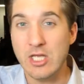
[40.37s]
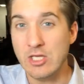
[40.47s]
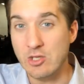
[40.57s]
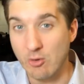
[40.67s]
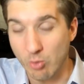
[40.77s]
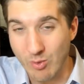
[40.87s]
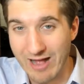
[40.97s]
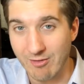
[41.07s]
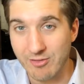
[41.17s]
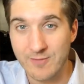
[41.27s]
your
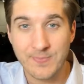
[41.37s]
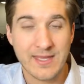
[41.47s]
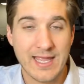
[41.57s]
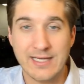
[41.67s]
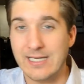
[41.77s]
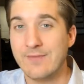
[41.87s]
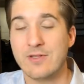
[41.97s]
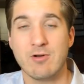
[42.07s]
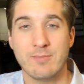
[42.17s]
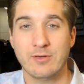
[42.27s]
wealth, and even
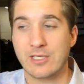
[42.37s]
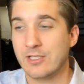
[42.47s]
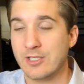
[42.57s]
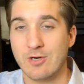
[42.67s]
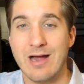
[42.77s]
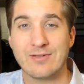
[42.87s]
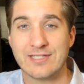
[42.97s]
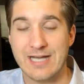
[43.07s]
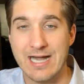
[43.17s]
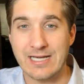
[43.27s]
your ability to go
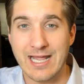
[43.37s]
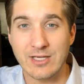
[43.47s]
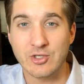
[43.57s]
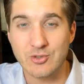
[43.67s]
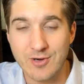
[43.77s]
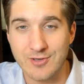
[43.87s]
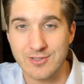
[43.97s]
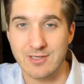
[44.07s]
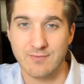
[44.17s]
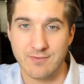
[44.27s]
outside and enjoy
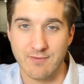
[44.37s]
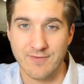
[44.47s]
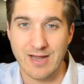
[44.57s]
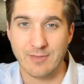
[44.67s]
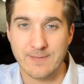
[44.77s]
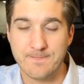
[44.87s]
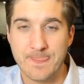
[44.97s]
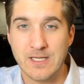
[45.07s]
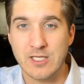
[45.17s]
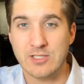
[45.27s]
yourself with your family?
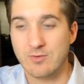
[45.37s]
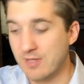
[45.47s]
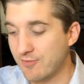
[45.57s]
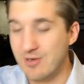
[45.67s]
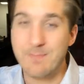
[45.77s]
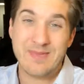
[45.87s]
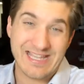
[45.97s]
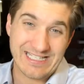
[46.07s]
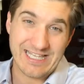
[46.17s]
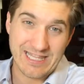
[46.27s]
So the 3
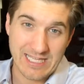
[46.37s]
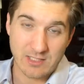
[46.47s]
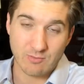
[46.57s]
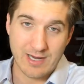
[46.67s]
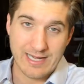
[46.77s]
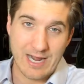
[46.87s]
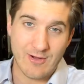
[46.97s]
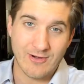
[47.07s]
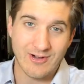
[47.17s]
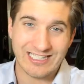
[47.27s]
biggest things right now
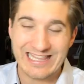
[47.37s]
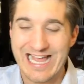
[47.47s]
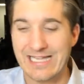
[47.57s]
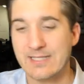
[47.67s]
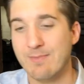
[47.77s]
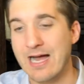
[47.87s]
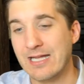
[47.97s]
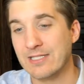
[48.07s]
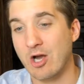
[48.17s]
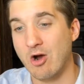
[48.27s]
on our clients'
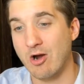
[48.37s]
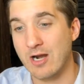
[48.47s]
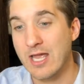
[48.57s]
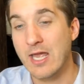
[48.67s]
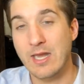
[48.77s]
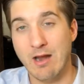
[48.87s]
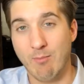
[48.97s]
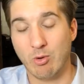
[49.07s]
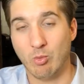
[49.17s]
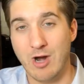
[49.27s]
minds are,
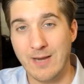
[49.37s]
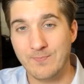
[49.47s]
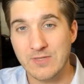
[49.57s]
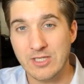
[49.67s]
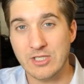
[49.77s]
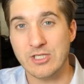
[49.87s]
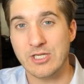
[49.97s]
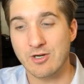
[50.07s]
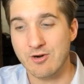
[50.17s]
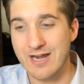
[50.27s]
number 1,
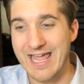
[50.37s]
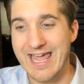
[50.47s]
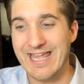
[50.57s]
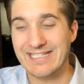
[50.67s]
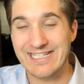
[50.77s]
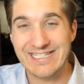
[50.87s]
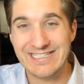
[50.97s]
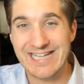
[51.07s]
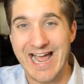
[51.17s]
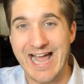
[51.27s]
year-end
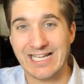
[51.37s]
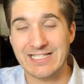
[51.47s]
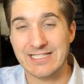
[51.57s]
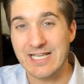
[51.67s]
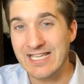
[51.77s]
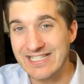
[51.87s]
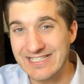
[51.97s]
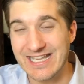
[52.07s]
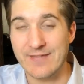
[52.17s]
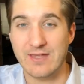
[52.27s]
tax
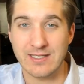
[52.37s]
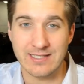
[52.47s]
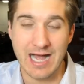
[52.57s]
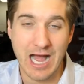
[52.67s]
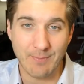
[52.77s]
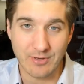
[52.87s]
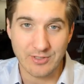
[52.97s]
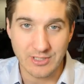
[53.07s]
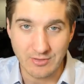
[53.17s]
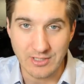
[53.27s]
savings
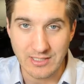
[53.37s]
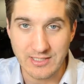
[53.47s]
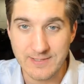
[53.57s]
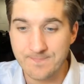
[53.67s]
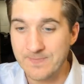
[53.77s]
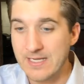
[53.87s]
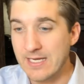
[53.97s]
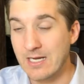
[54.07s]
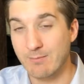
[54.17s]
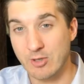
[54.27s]
opportunities.
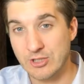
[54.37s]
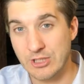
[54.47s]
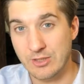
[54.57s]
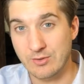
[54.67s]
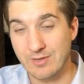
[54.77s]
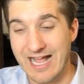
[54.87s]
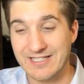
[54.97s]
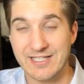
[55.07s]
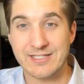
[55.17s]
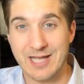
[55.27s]
Number 2, as
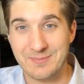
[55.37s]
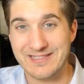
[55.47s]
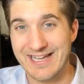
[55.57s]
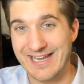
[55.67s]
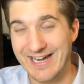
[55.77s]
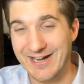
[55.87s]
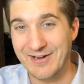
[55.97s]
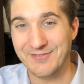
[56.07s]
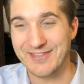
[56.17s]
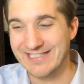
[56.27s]
a subset
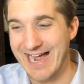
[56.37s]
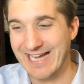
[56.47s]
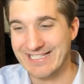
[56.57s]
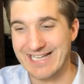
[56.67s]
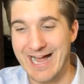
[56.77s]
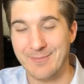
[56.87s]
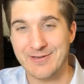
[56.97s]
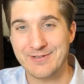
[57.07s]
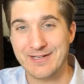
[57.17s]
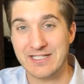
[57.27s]
of the tax
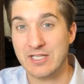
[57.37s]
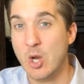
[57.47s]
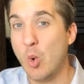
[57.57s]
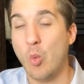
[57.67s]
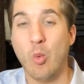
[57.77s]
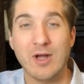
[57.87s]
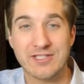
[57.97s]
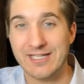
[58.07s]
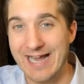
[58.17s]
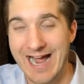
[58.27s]
opportunities,
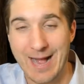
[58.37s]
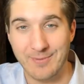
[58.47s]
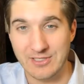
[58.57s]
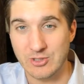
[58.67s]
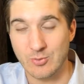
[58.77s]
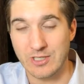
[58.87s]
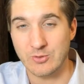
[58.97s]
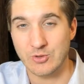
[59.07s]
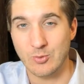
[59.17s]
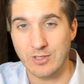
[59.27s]
what's going to happen in
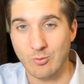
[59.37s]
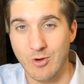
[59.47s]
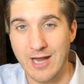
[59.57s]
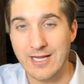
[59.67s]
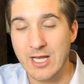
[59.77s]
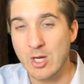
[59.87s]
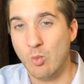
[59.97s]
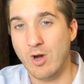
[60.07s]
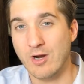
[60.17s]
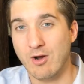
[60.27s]
2021?
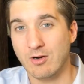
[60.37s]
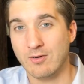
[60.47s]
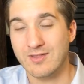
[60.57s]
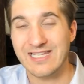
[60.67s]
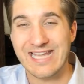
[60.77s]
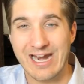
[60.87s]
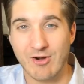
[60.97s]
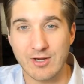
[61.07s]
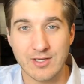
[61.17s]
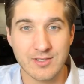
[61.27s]
What are the
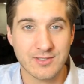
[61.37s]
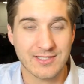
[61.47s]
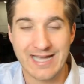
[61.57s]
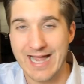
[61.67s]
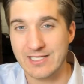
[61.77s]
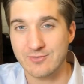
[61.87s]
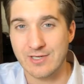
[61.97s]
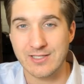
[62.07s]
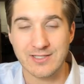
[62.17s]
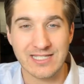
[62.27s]
areas, the tax
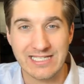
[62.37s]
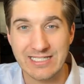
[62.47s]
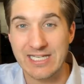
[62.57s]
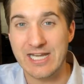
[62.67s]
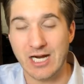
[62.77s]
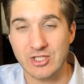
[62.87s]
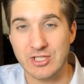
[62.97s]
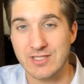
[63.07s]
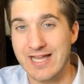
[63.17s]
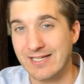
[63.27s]
rates, the
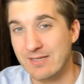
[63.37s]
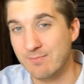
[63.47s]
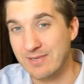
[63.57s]
deductions that can